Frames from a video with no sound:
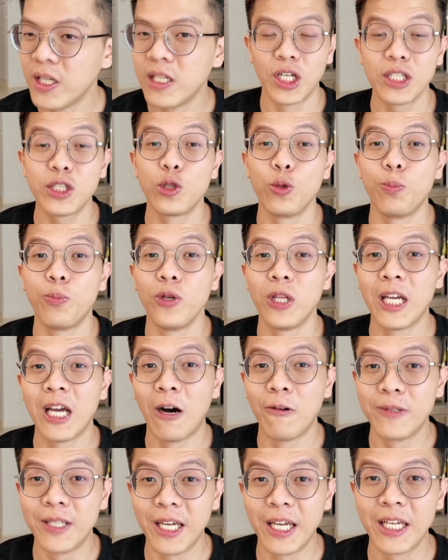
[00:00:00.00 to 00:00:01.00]
Just to put it
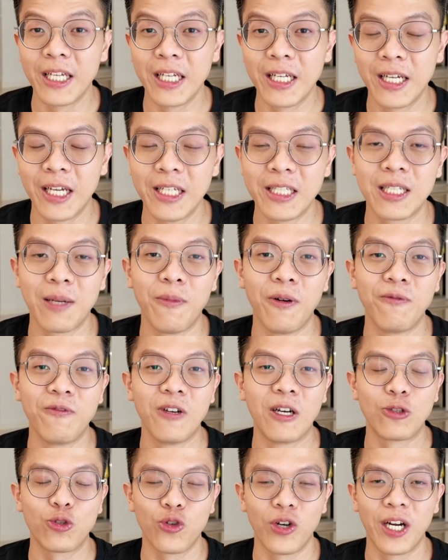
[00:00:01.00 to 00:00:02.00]
out there in case some of you
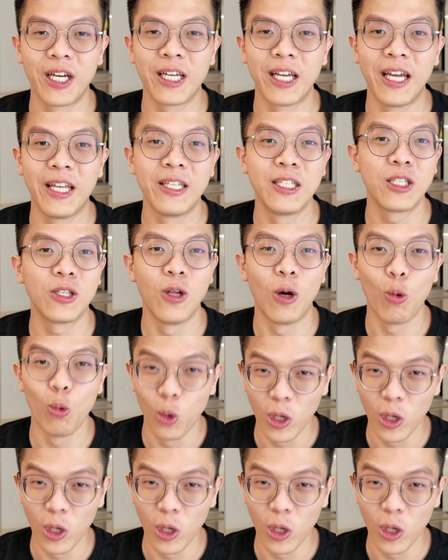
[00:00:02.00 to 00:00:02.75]
are trying and it's not